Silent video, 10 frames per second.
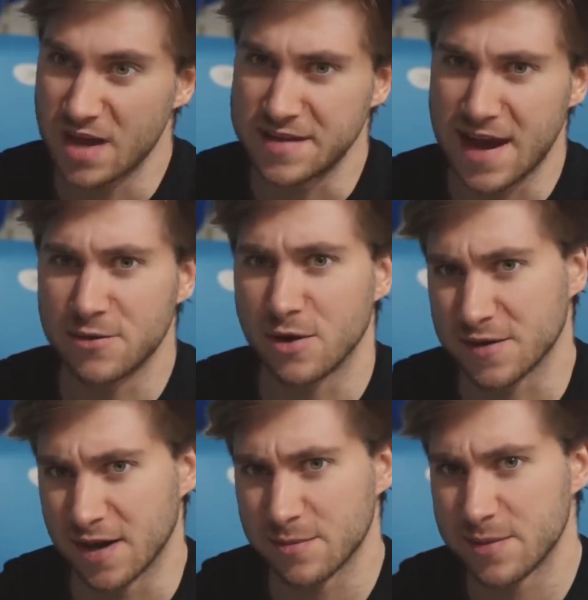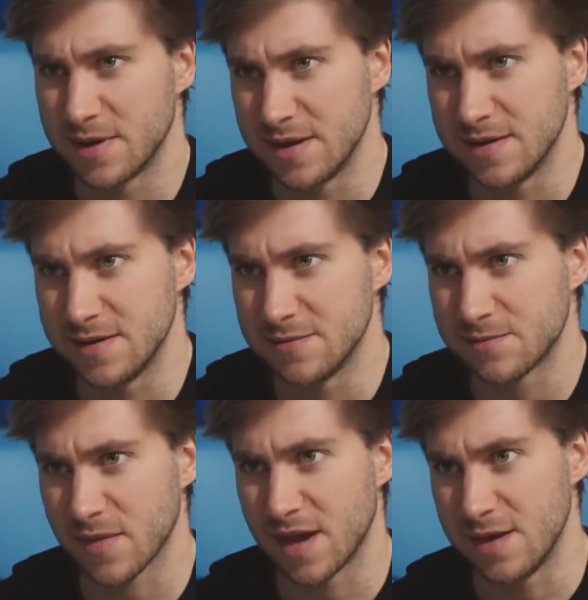And Dan rocked up, and he
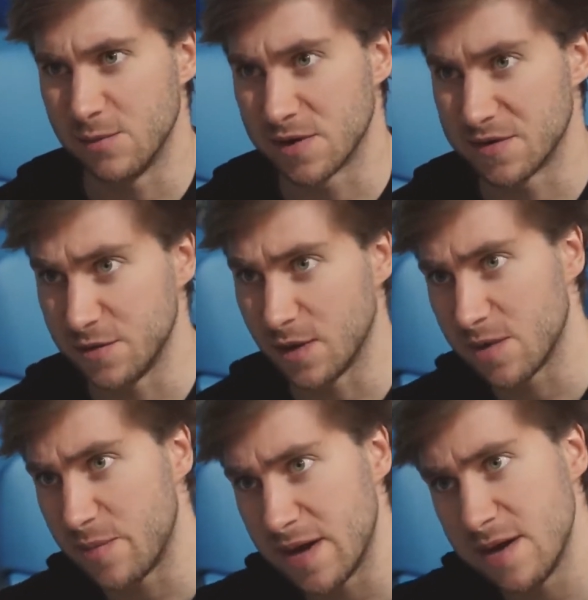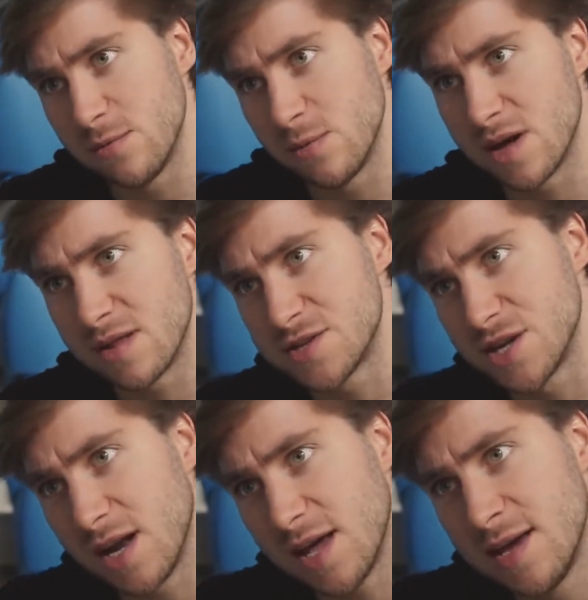wanted to do IP with
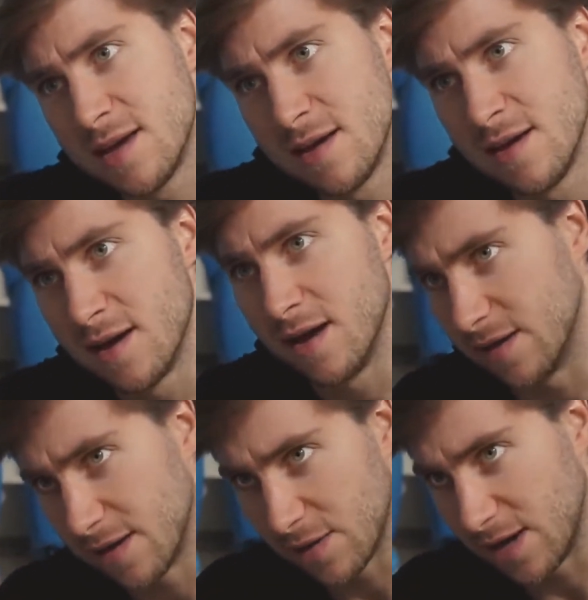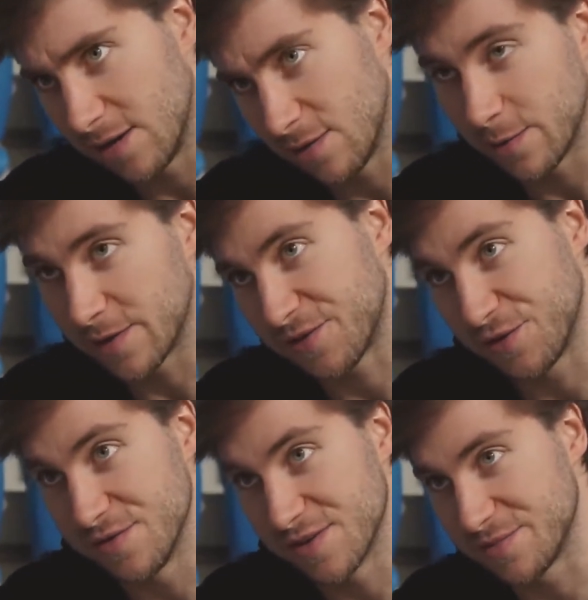Charlie. And then they were like, oh, we've got
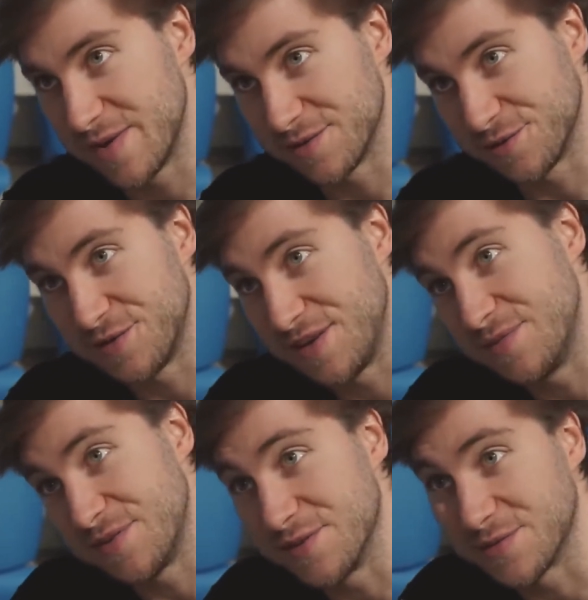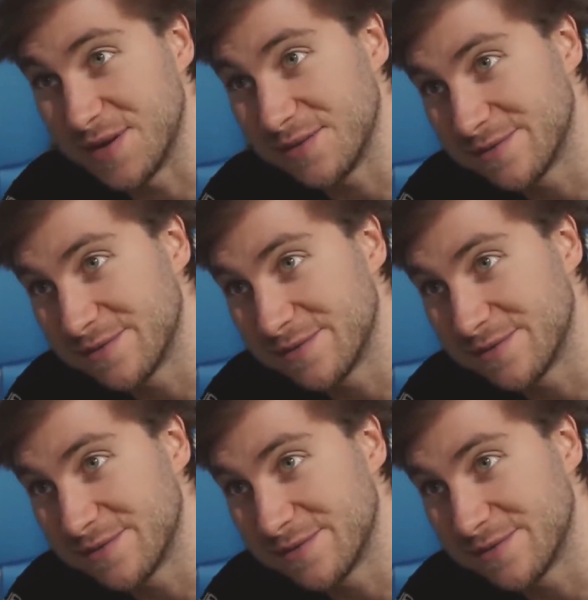2 of us, we may as well do team suit as well.